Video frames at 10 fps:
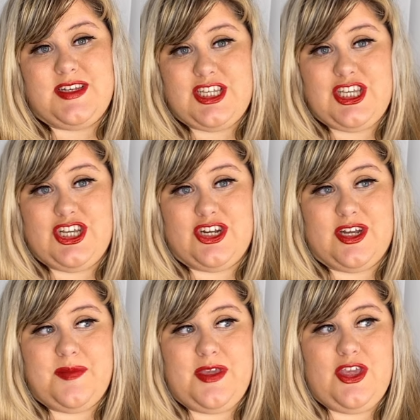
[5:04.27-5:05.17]
to
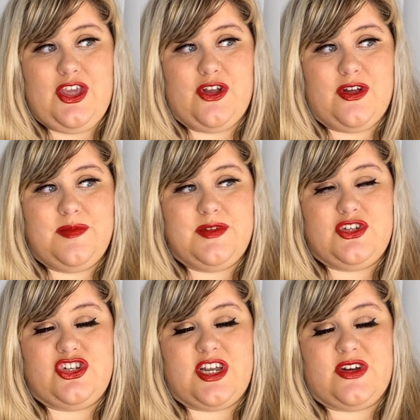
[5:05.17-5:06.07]
Europe,
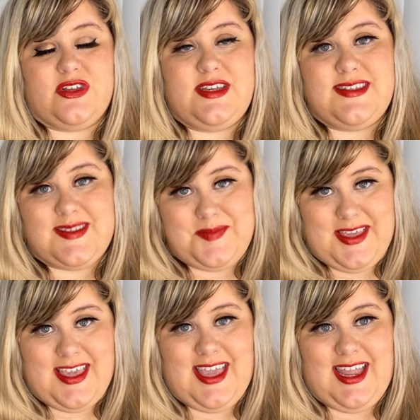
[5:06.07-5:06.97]
generally
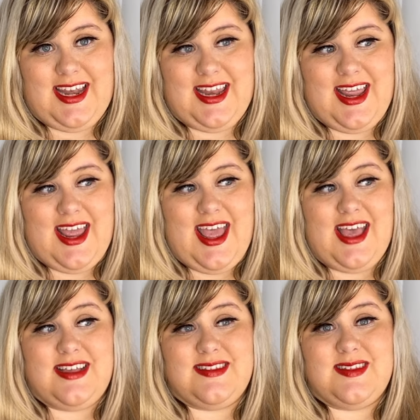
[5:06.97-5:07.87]
speaking,
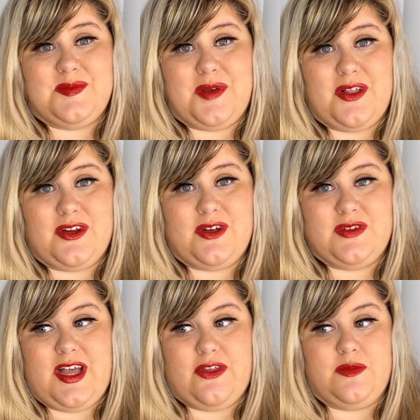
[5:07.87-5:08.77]
has smaller
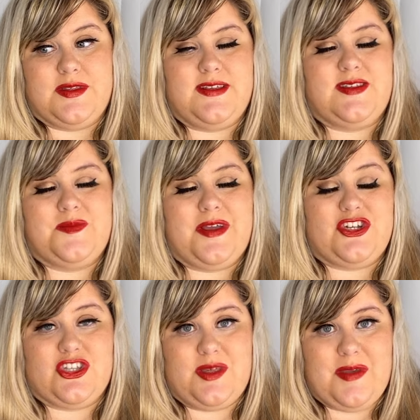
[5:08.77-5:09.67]
hotel rooms,
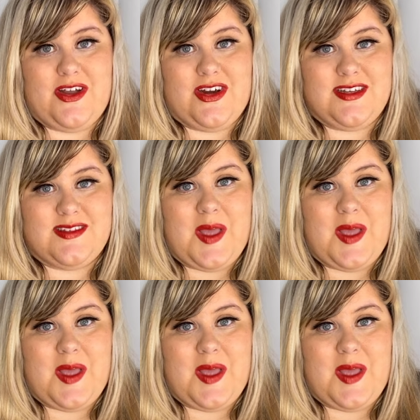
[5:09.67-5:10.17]
especially Paris.